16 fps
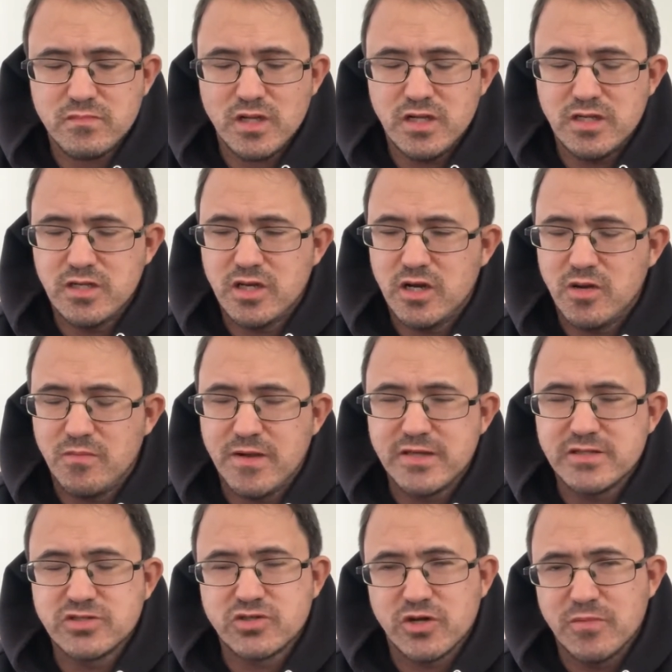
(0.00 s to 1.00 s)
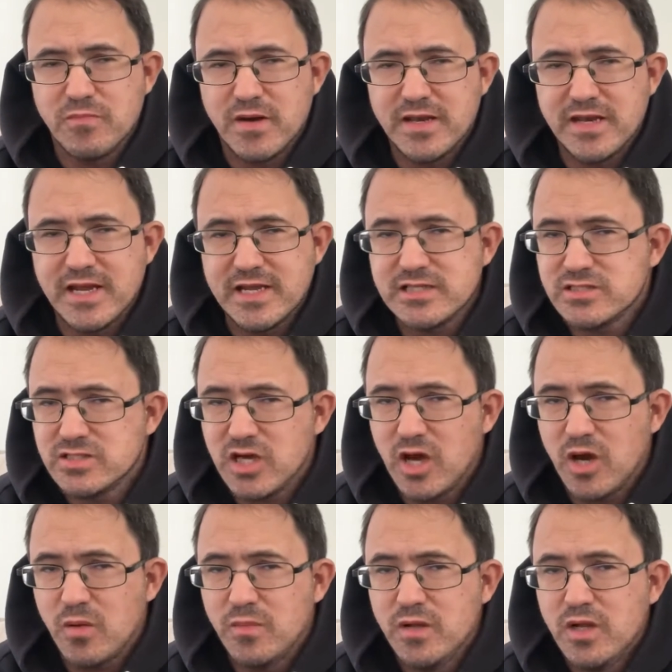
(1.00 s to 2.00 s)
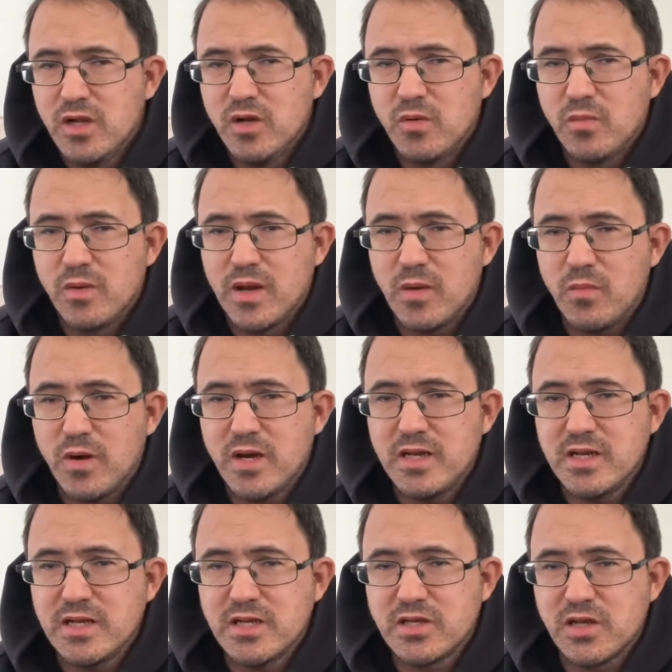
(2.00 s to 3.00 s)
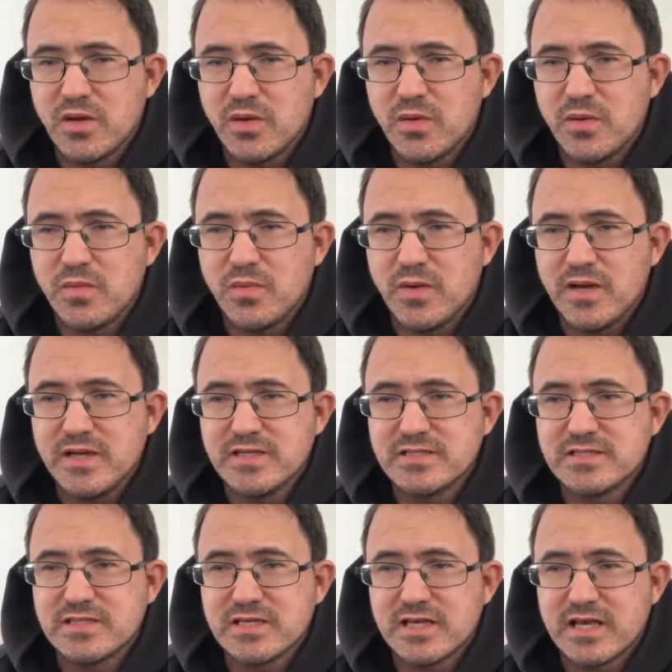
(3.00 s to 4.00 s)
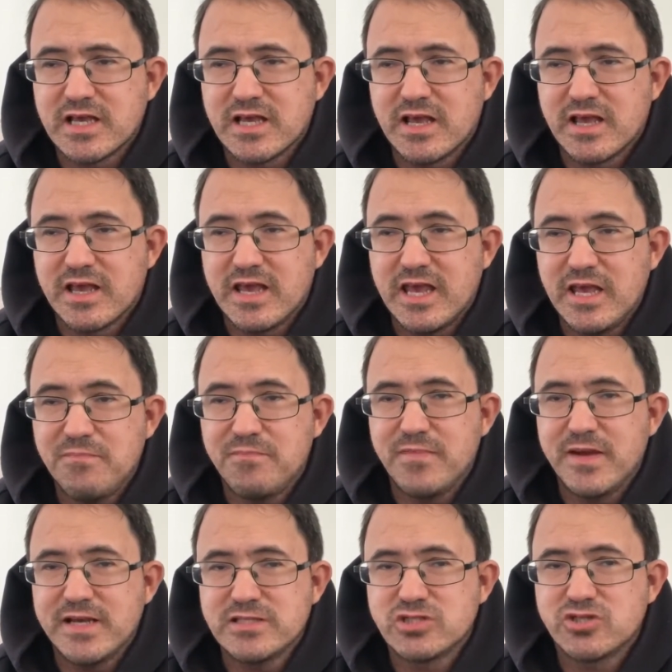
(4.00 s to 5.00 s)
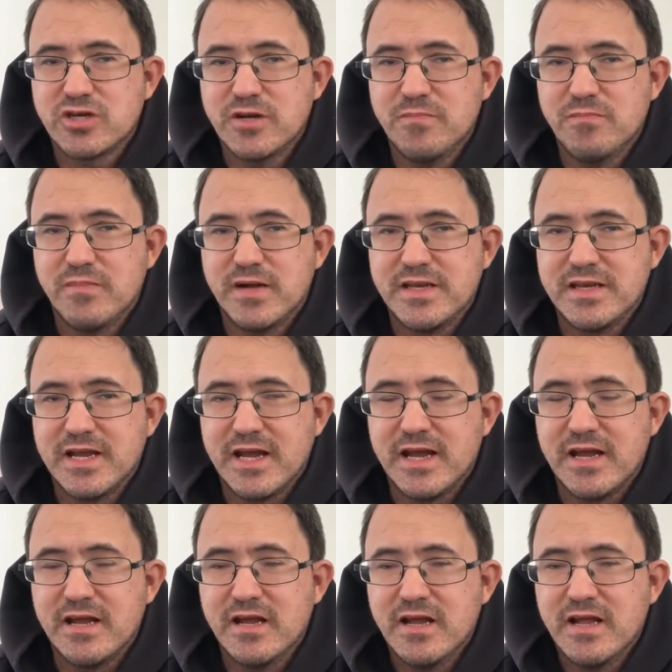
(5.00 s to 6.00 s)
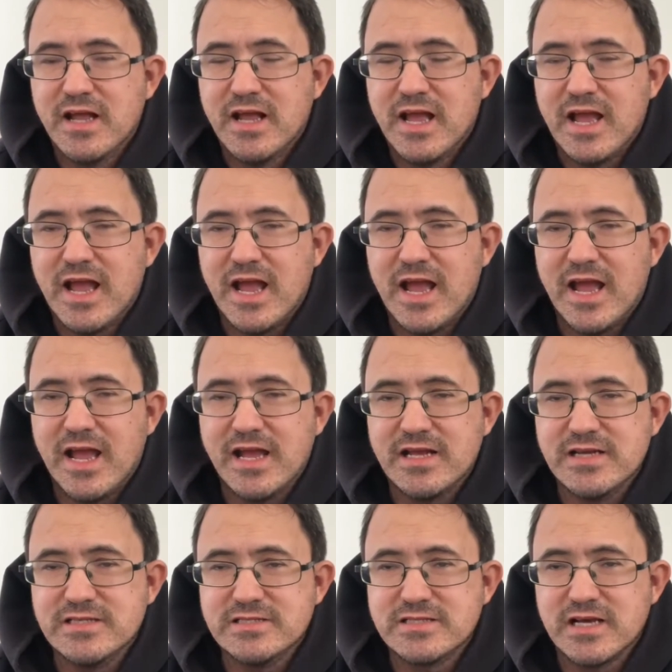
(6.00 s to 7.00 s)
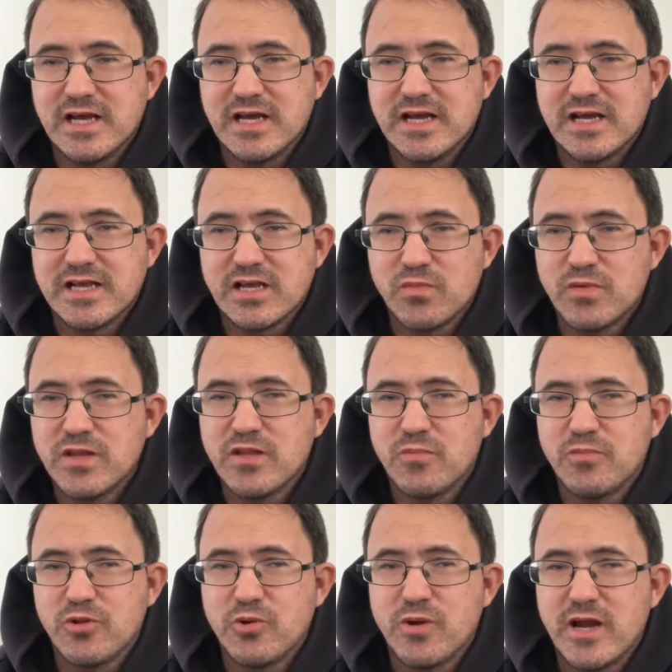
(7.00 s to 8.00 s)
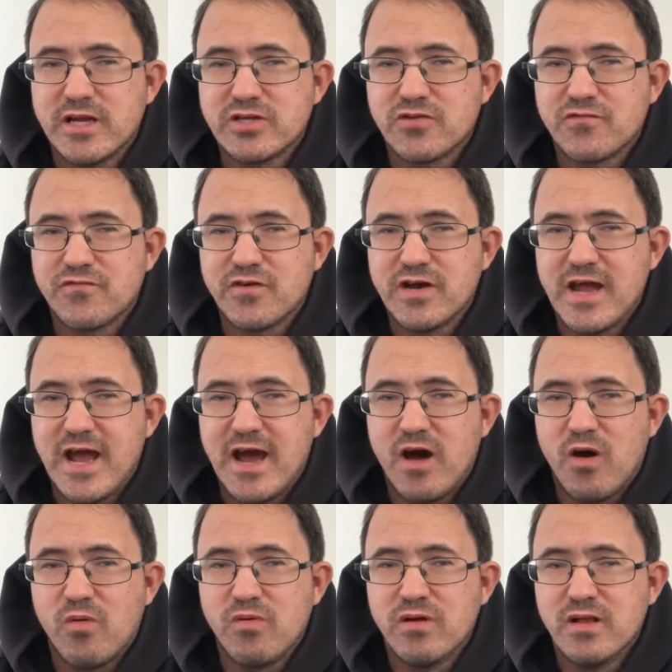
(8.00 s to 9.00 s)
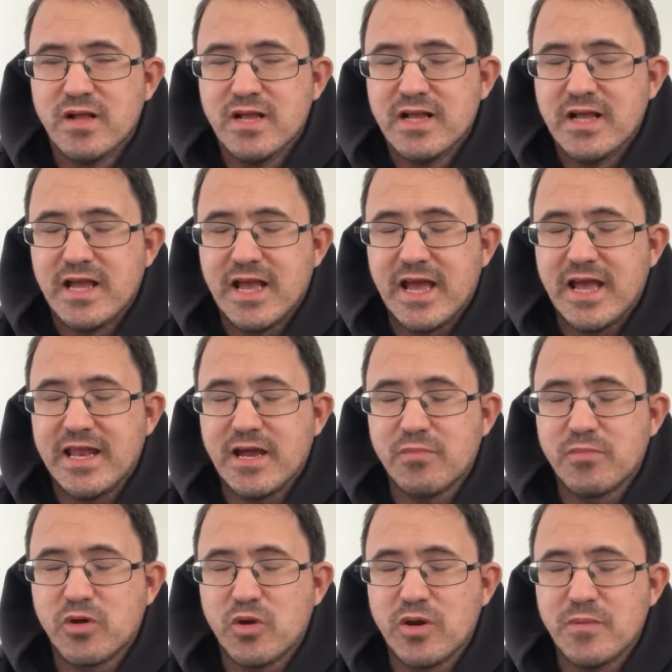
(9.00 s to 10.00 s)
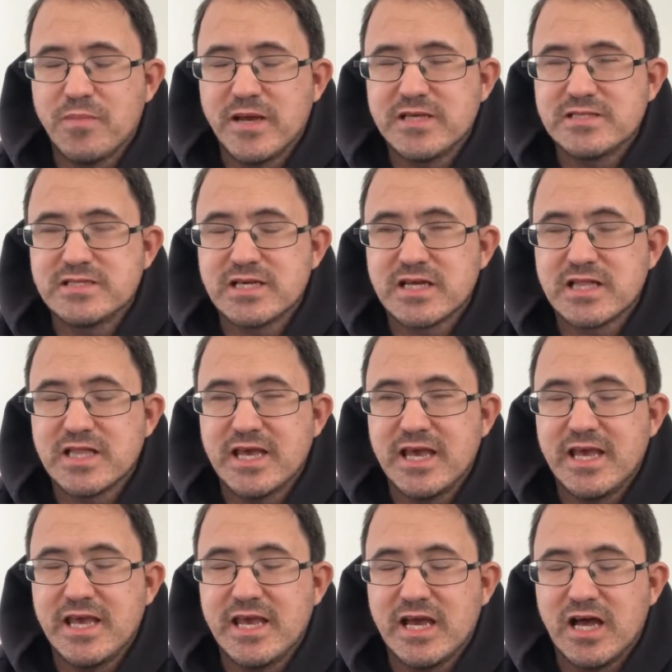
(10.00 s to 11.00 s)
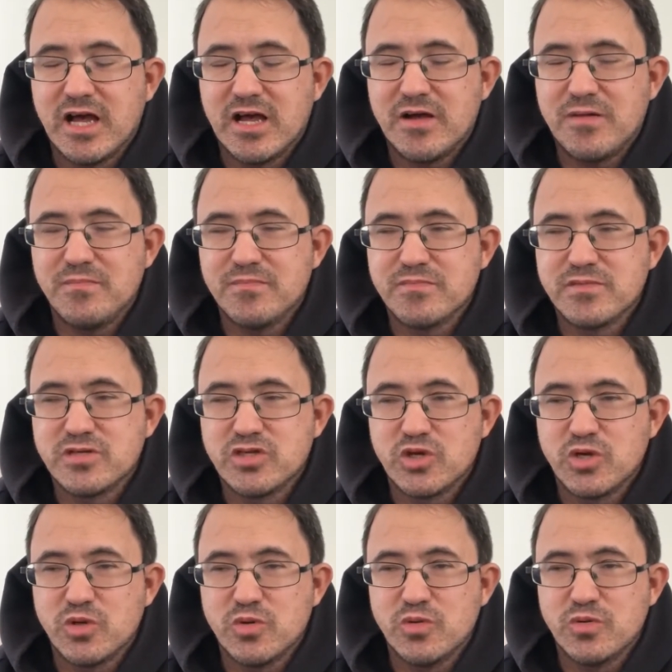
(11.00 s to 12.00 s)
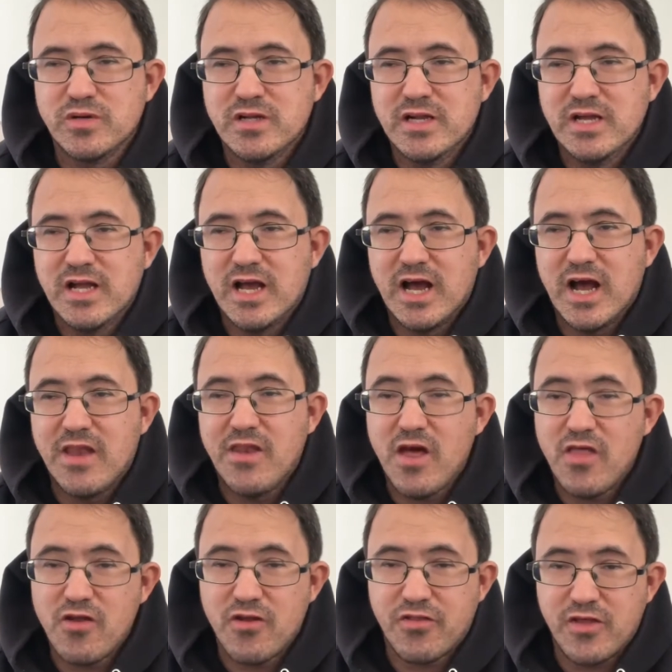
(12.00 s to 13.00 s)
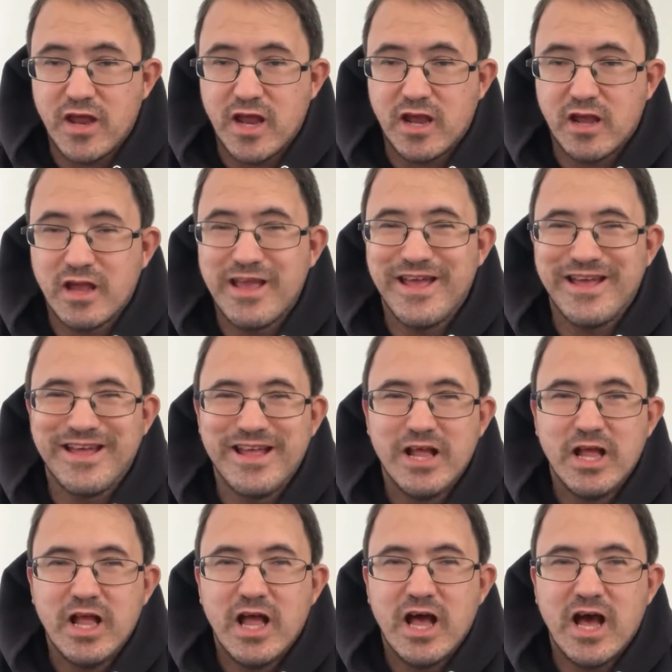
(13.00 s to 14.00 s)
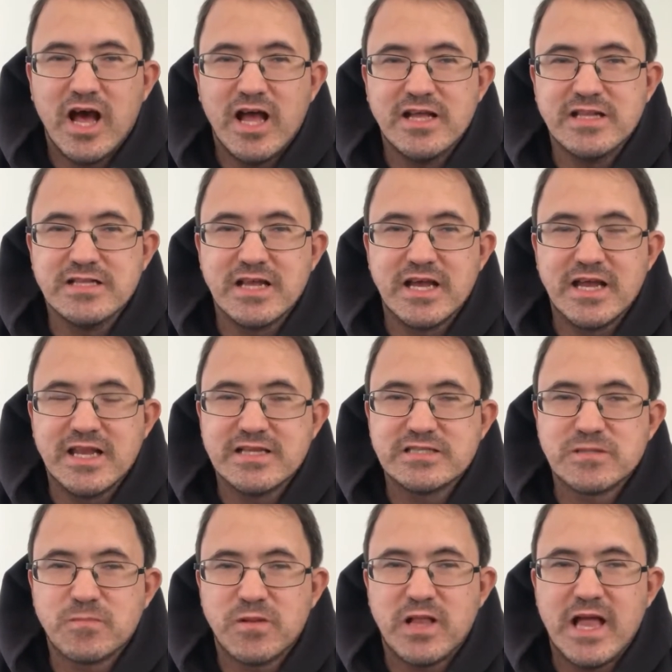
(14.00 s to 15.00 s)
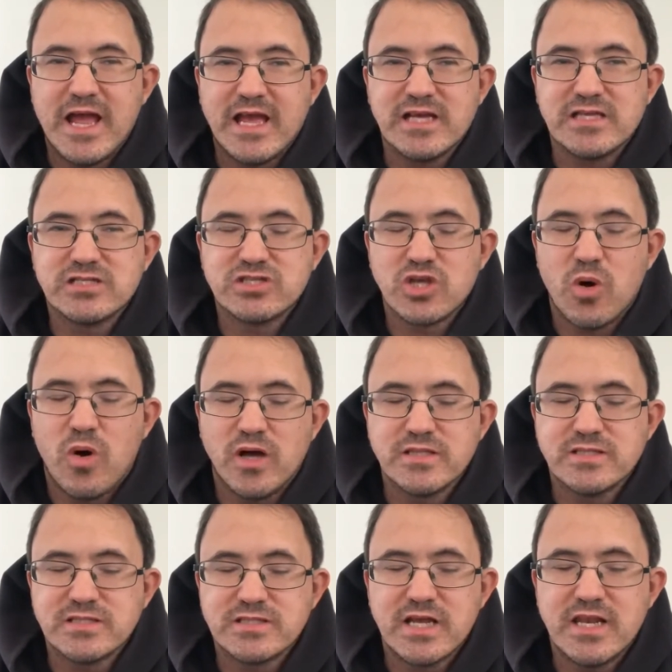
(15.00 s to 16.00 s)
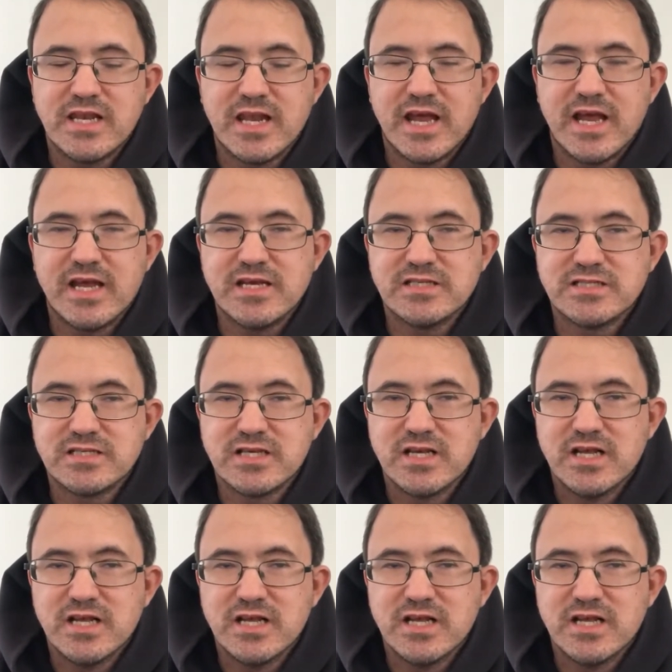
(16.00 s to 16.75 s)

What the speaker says: Mainstream Monday. So what I wanted to do was keep Mainstream Monday and get rid of the Blu Ray Hunter for now. And I'm going to basically do another thing in its place. So on Sundays,